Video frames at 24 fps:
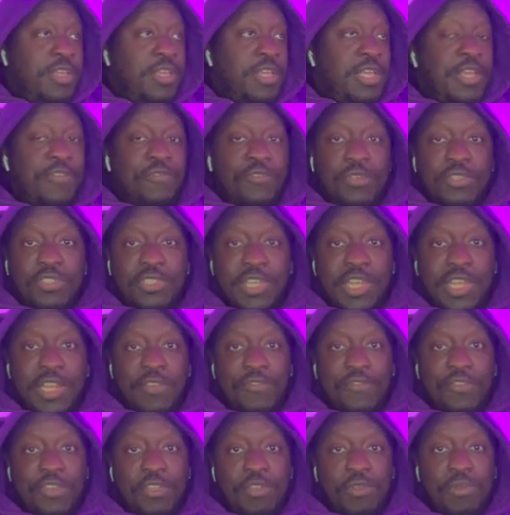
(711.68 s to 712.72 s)
If you see
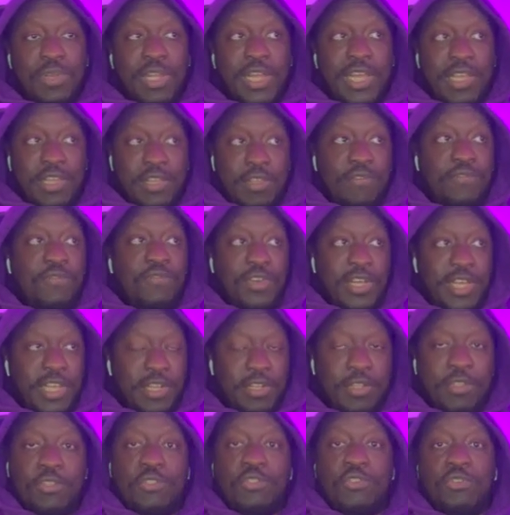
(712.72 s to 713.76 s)
anything you like, fine,
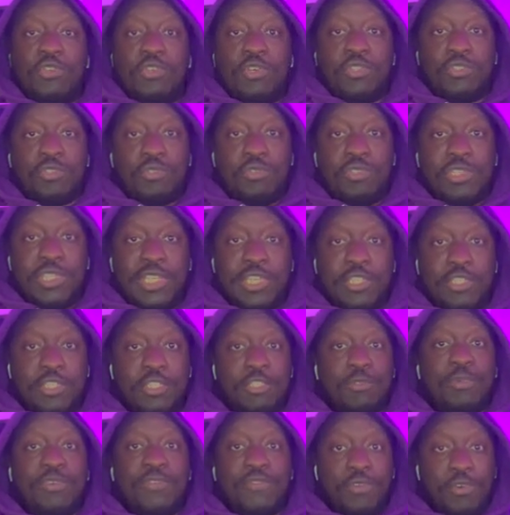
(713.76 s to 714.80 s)
do your due diligence
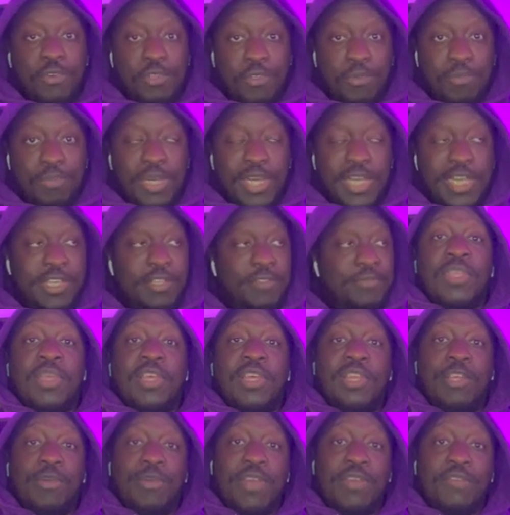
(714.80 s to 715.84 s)
before you buy it.
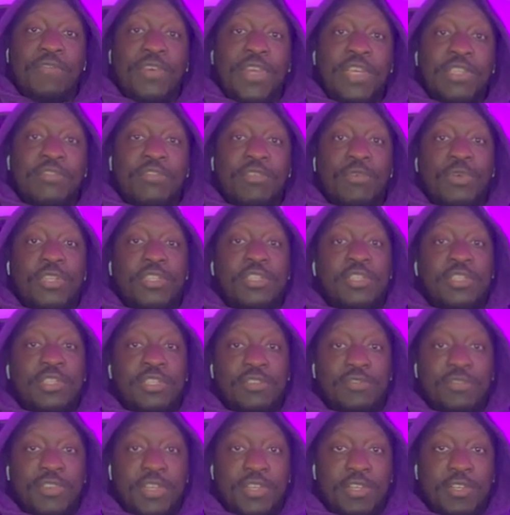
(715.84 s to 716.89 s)
Anyway, thanks for watching this
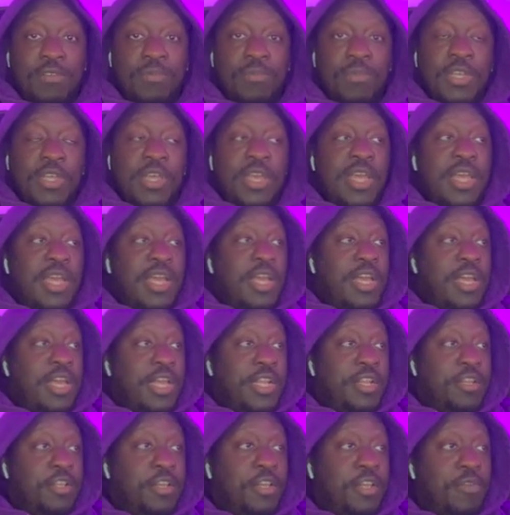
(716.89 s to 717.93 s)
video.
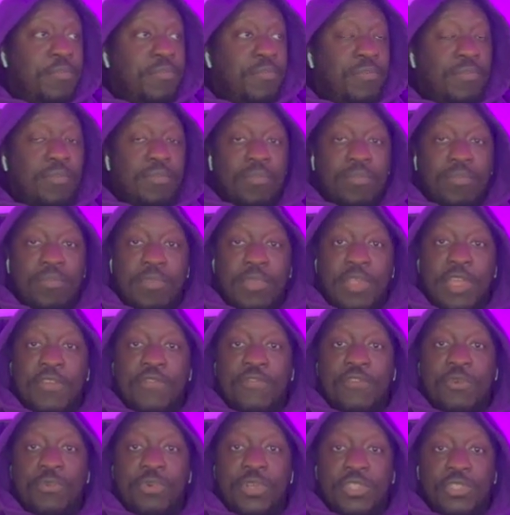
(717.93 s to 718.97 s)
And
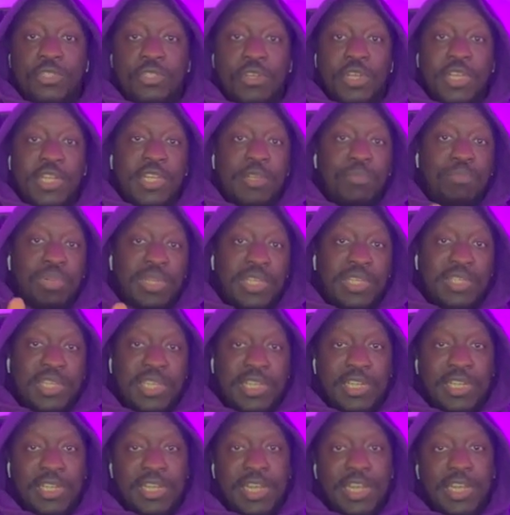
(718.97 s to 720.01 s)
if you enjoyed it, please
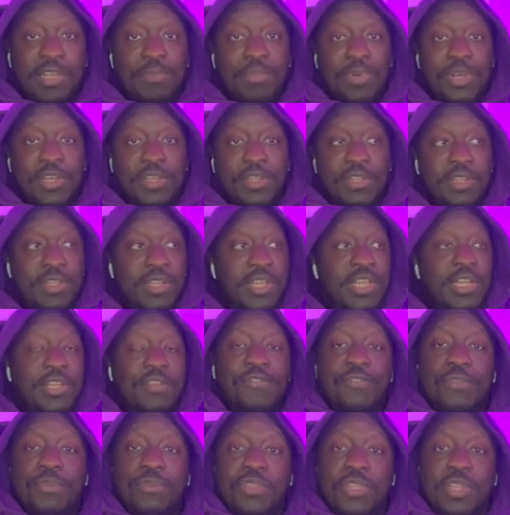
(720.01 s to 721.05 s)
hit the like button. And
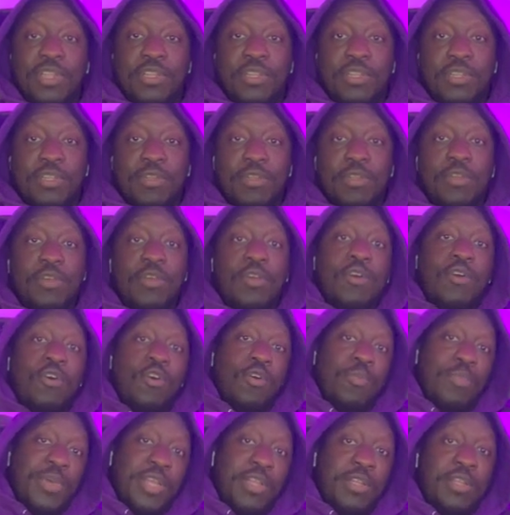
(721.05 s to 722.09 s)
you didn't,
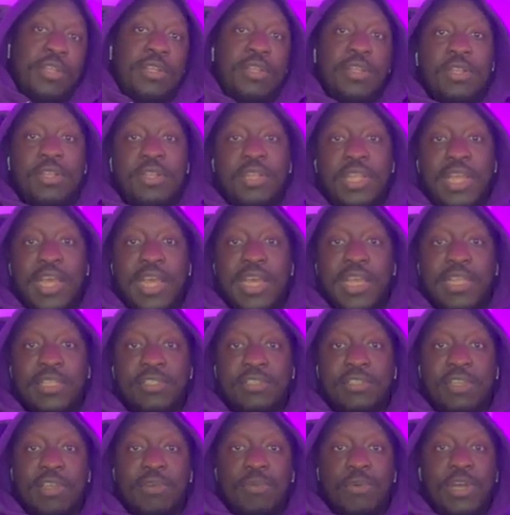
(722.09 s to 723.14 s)
comment and
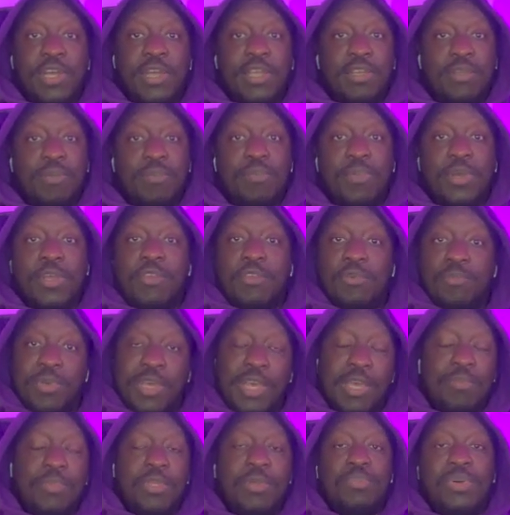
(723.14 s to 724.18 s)
say why, but you
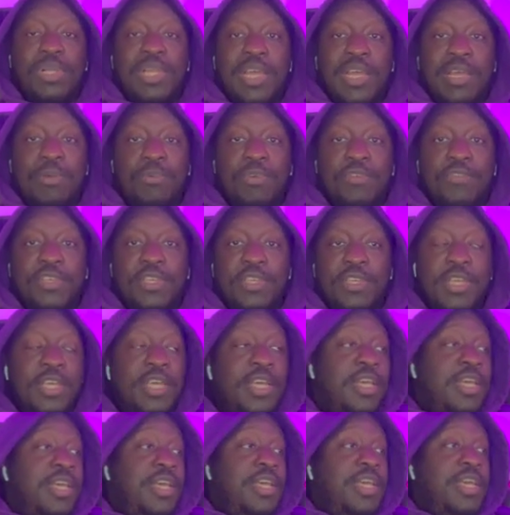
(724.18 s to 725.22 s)
better be polite with it.
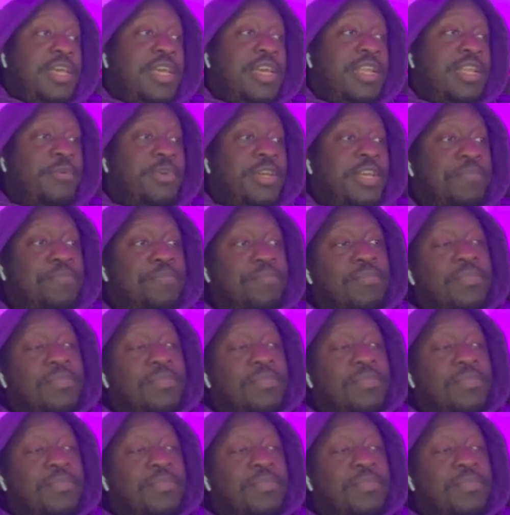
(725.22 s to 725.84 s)
Anyway,